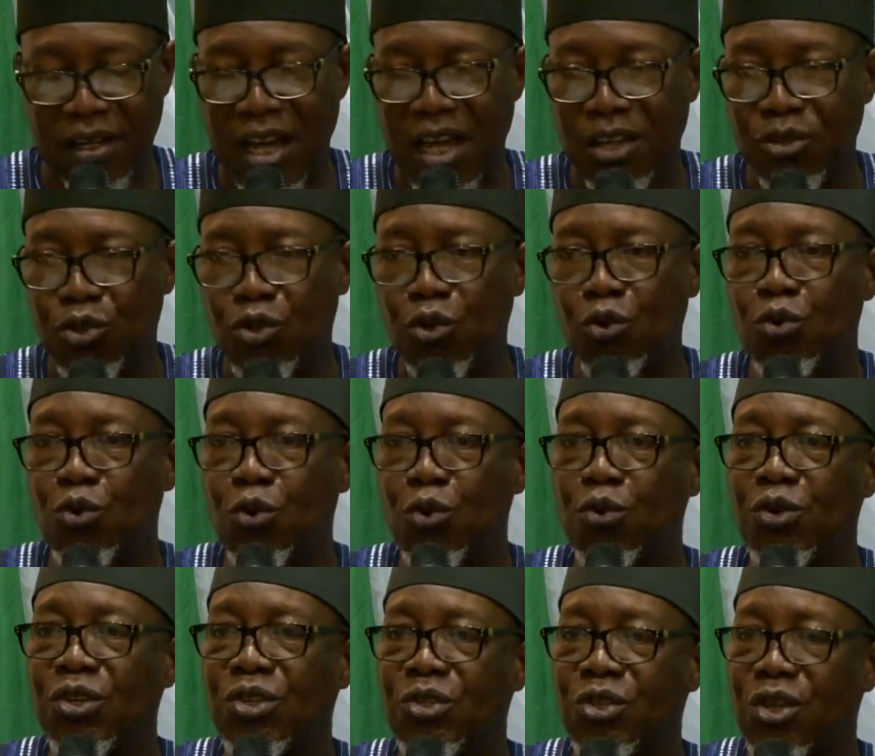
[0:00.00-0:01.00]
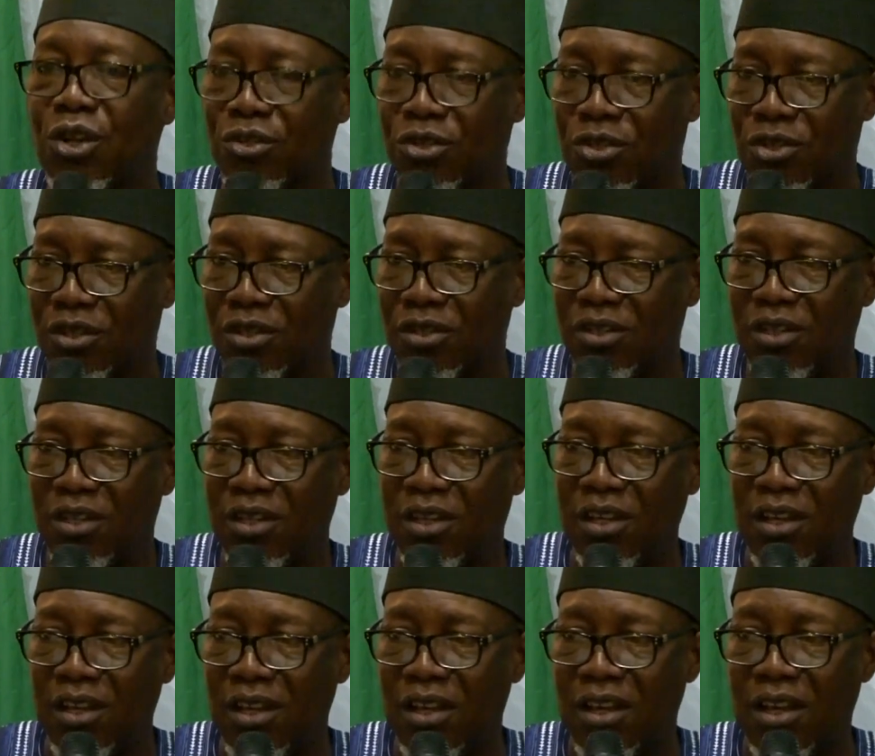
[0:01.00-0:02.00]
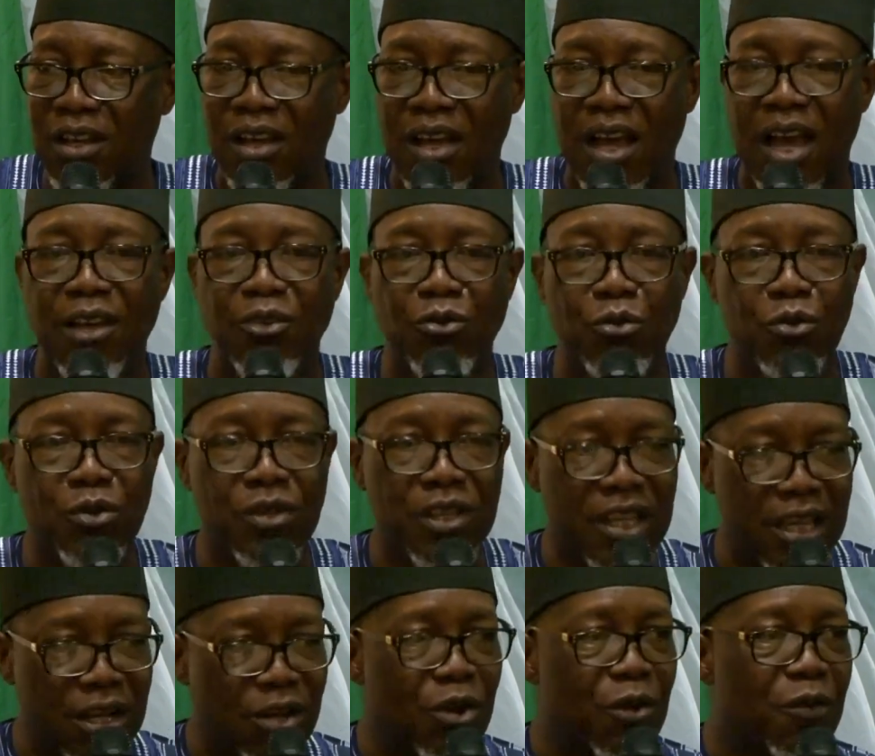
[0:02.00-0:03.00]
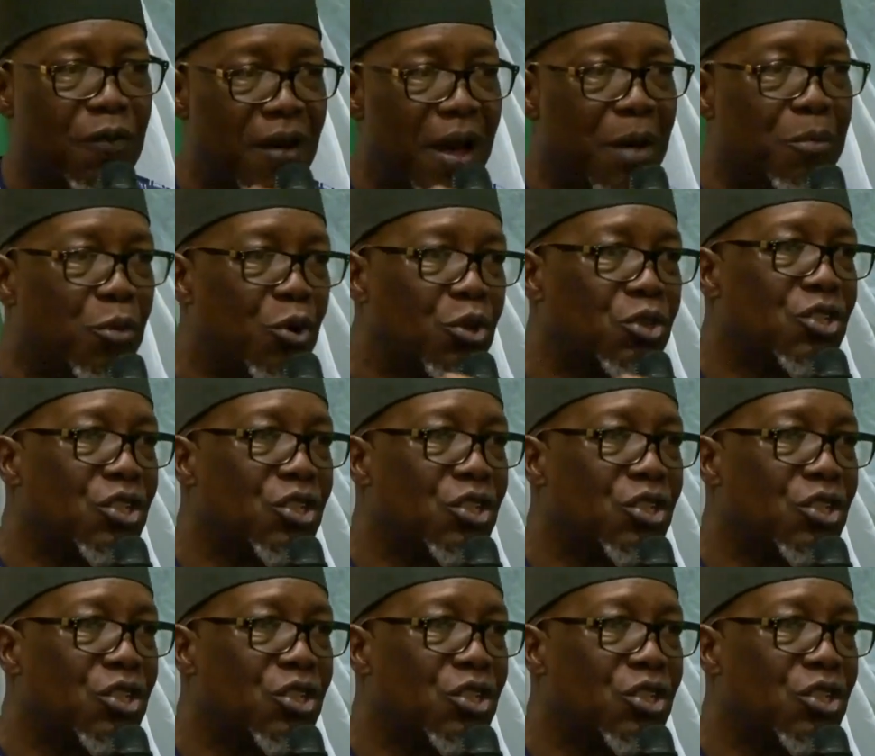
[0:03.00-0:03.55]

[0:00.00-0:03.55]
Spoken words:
and show no results, and you think of how much